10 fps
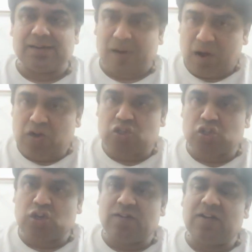
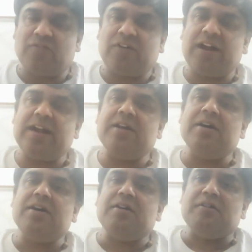Also, you will find
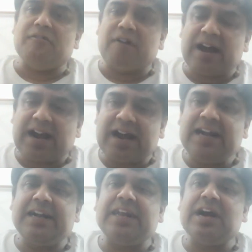
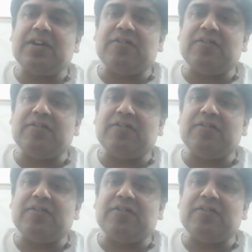variety or